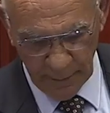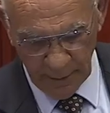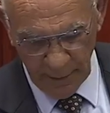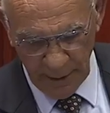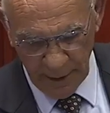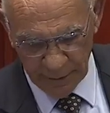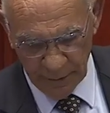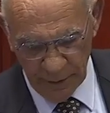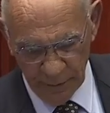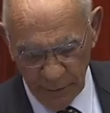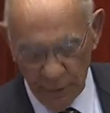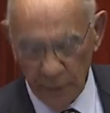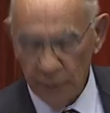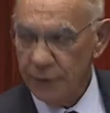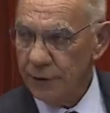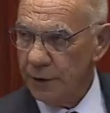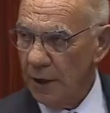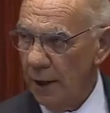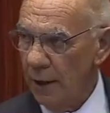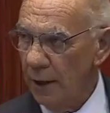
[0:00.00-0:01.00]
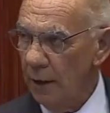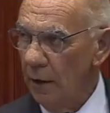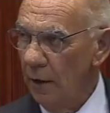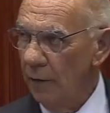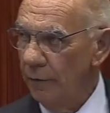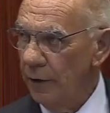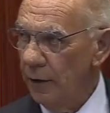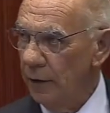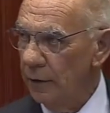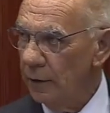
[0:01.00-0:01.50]
as the new chair
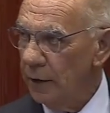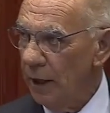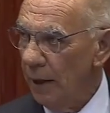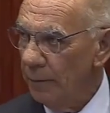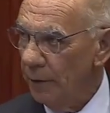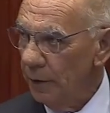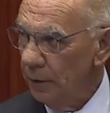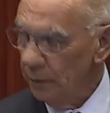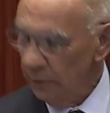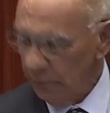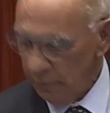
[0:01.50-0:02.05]
of the incoming